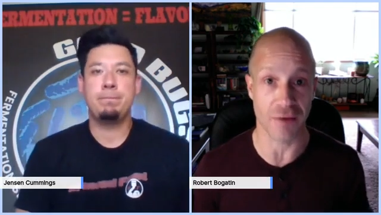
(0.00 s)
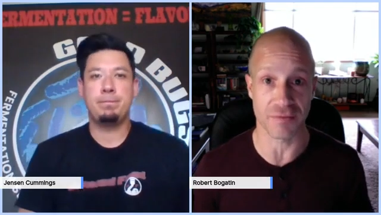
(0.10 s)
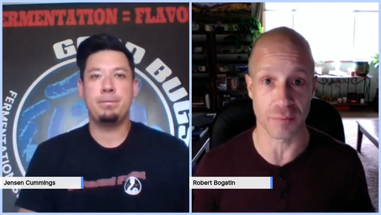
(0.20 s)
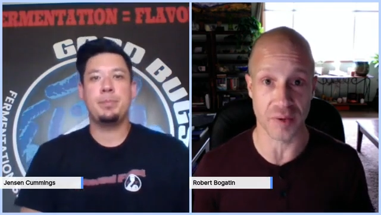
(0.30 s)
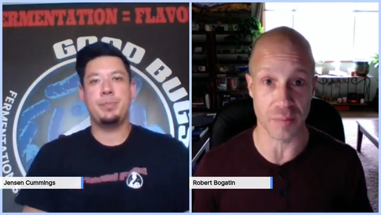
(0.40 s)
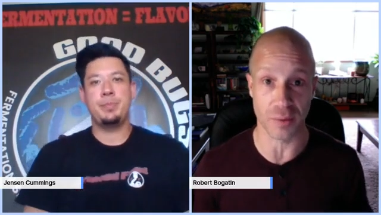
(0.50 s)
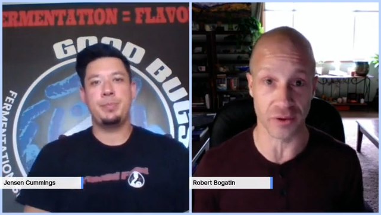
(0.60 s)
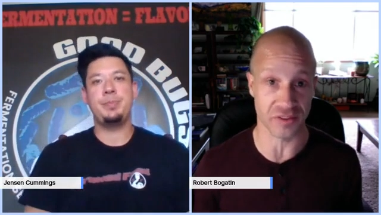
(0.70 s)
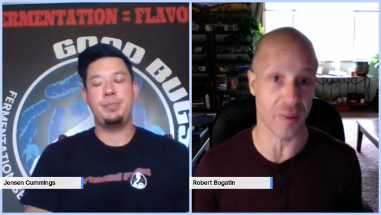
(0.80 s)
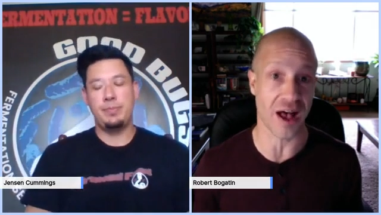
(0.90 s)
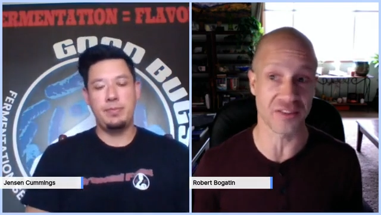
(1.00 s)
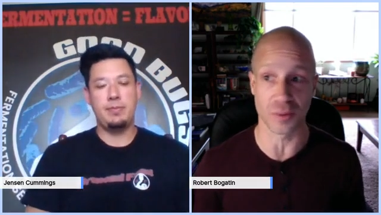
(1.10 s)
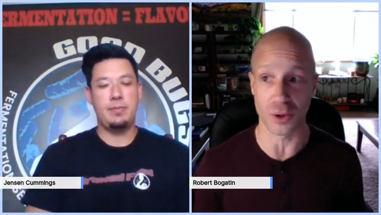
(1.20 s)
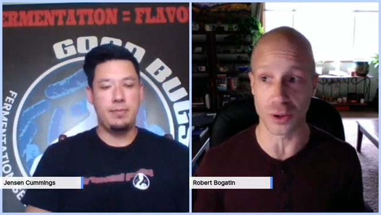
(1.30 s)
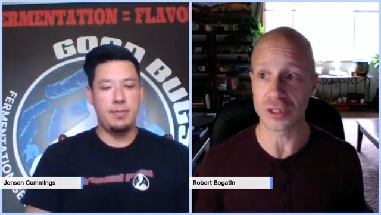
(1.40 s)
Speaker 1: from people as
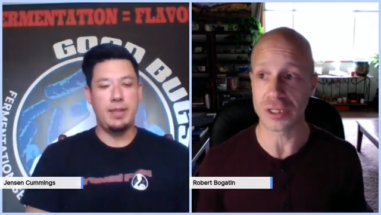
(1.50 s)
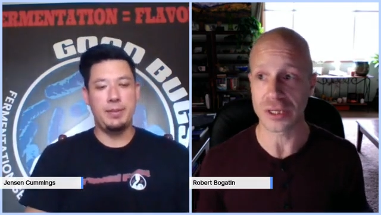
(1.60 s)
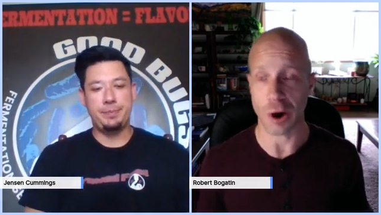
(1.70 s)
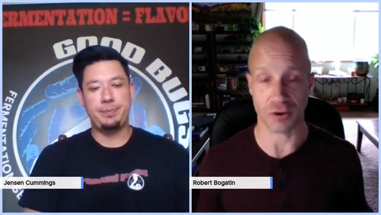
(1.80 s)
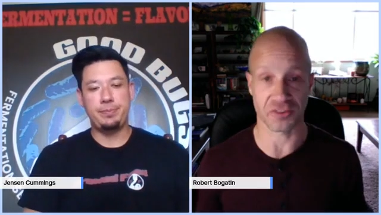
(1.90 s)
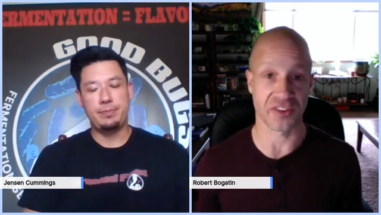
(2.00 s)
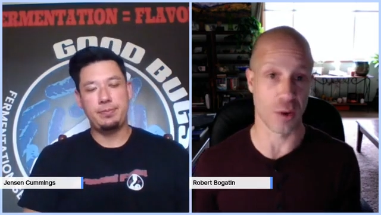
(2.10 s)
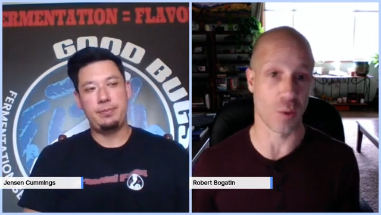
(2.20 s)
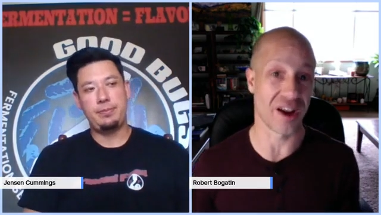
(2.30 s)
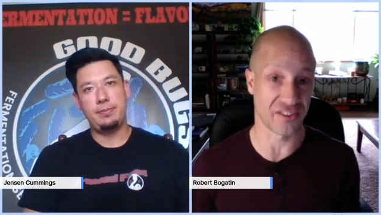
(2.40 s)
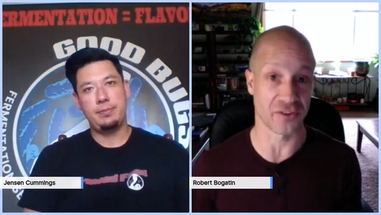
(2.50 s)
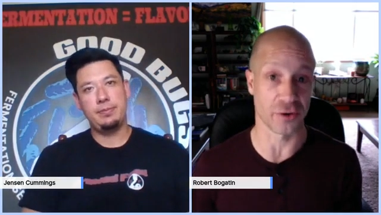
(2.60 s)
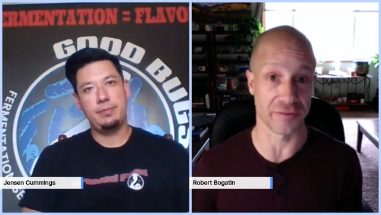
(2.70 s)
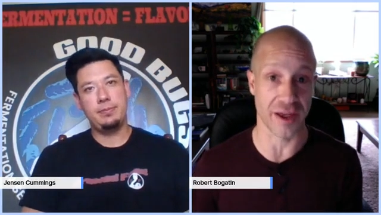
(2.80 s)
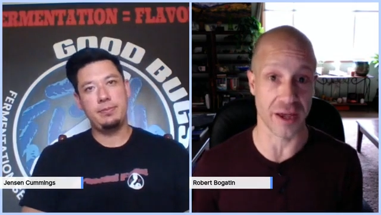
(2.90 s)
possible. Our statewide
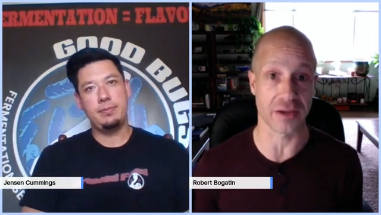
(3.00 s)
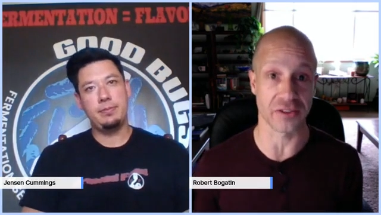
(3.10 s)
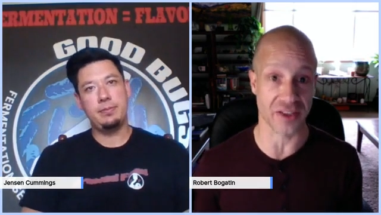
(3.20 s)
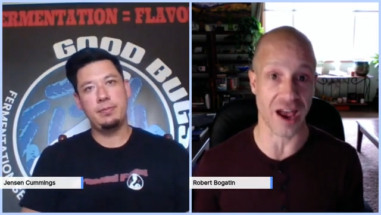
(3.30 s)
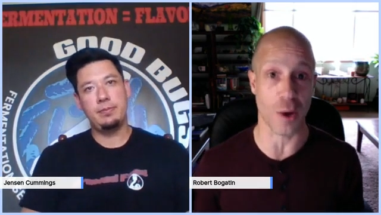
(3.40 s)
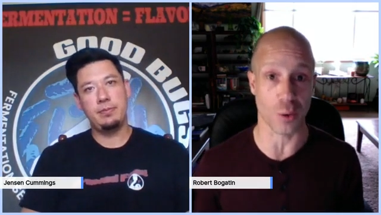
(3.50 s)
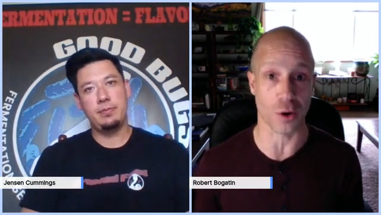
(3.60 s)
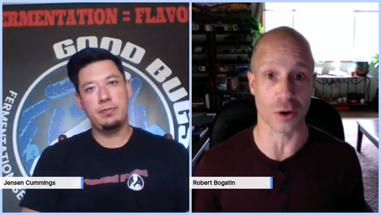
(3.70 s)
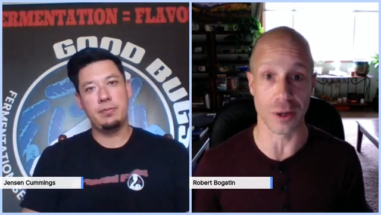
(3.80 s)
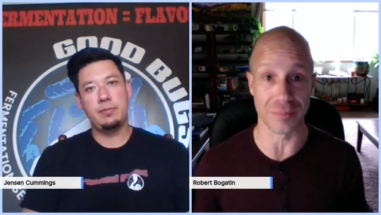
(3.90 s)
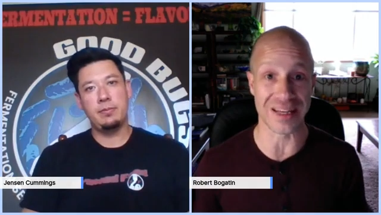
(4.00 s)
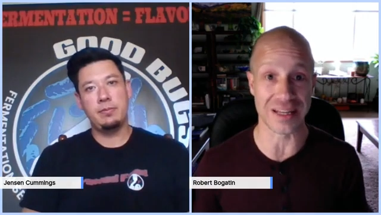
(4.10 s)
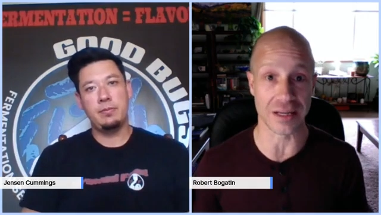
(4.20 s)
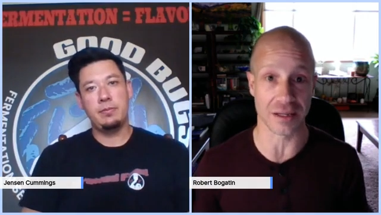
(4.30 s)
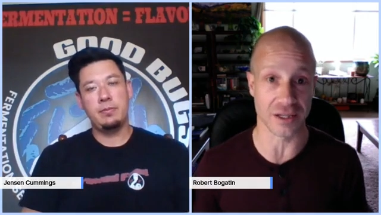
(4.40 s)
survey is how we're
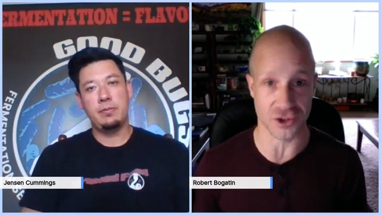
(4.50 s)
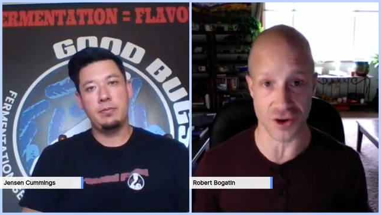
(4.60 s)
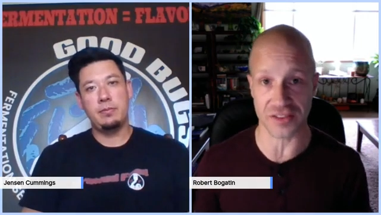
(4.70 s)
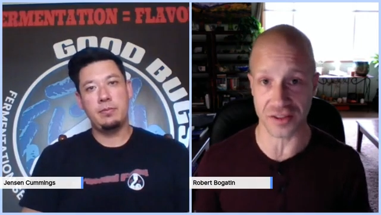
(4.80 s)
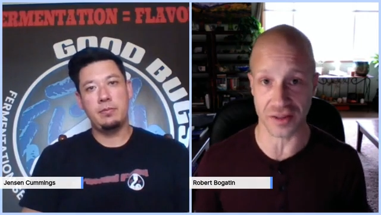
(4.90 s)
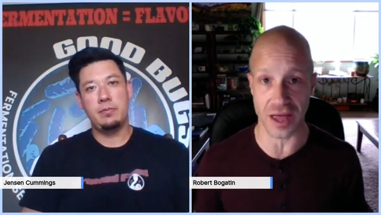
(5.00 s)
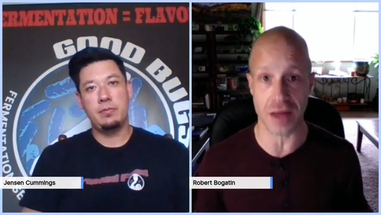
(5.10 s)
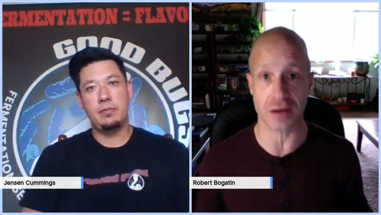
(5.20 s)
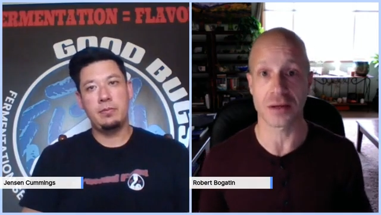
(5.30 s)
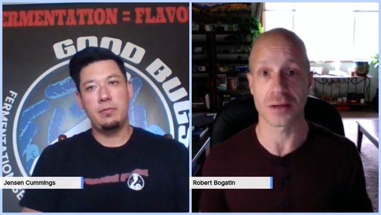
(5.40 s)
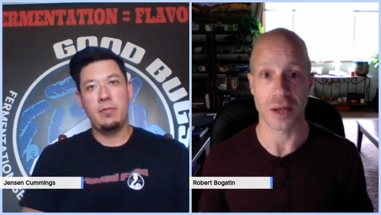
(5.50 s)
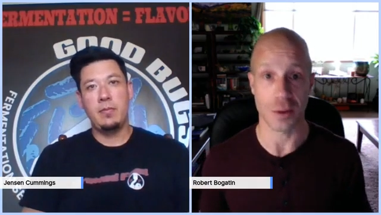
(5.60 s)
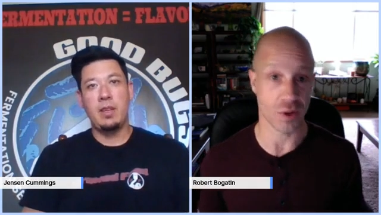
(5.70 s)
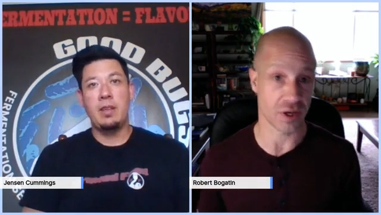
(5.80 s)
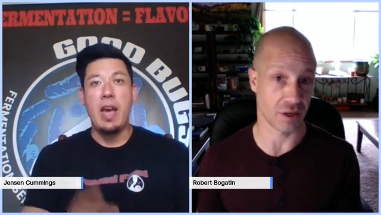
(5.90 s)
immediately addressing that. And
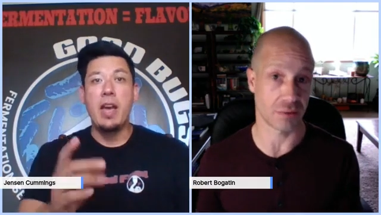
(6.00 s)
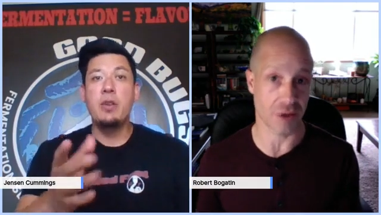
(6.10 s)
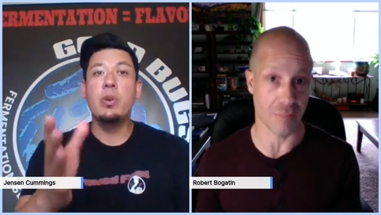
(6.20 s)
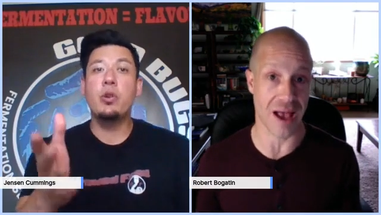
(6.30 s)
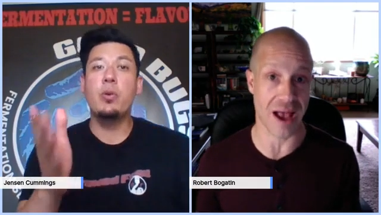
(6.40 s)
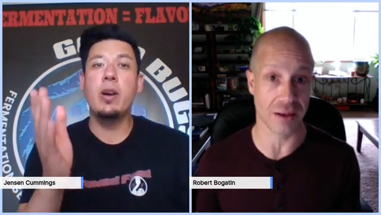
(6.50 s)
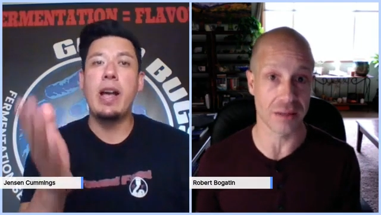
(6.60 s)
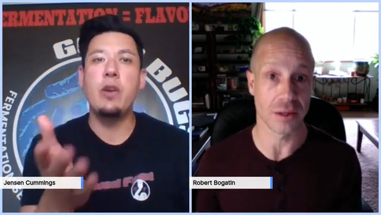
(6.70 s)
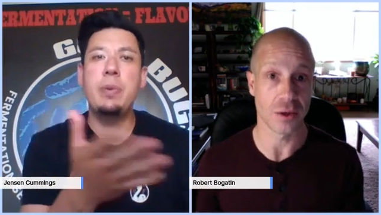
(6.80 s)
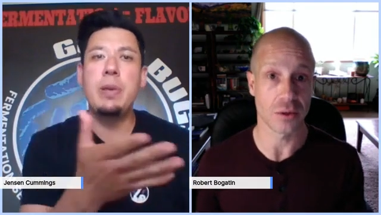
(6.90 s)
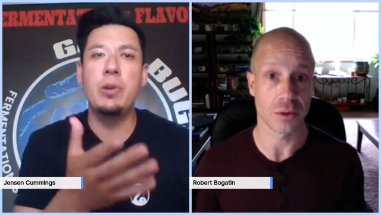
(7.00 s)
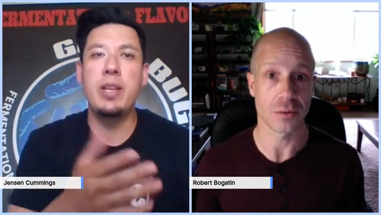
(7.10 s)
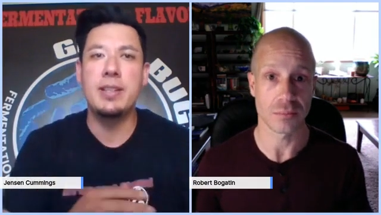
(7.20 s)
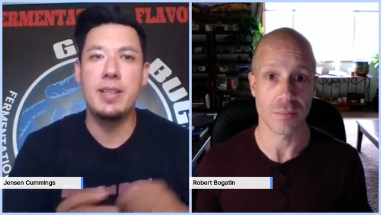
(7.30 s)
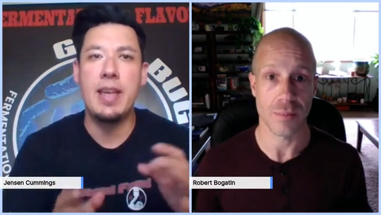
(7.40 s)
we can.
Speaker 2: Yeah. And real quick, how do
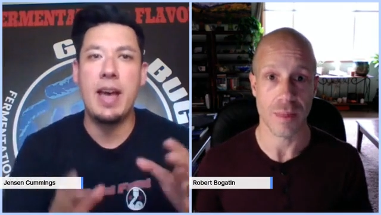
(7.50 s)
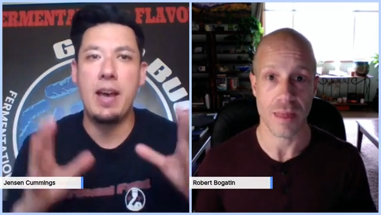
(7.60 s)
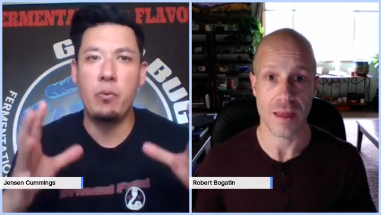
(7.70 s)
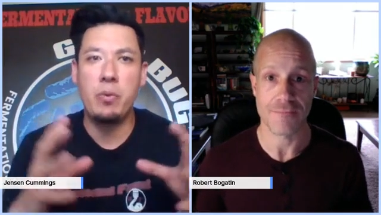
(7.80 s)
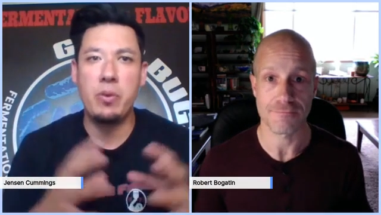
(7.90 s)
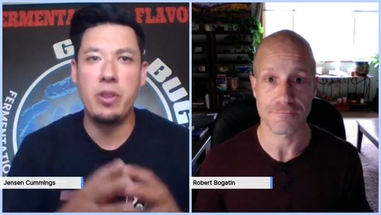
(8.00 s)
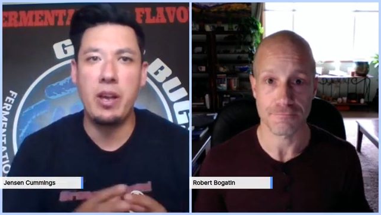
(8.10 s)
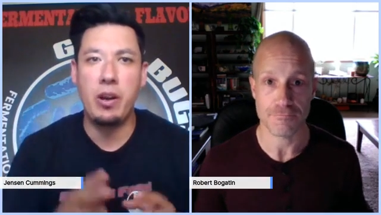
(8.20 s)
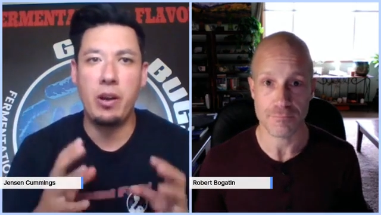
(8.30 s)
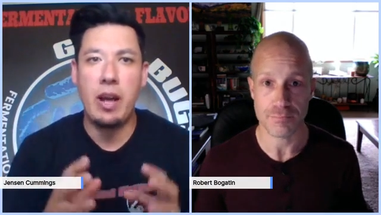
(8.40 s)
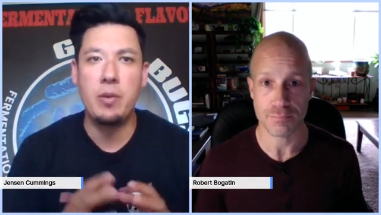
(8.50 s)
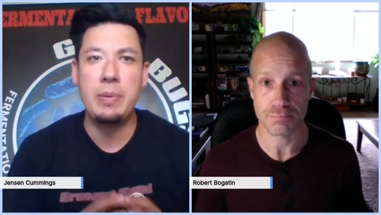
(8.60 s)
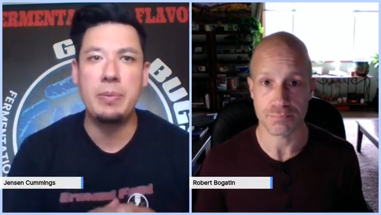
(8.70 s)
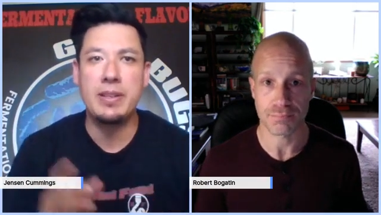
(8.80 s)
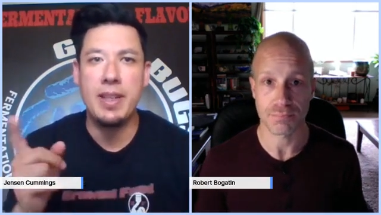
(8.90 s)
people get to that while we're there?
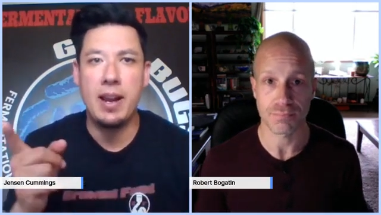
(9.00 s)
How do people get to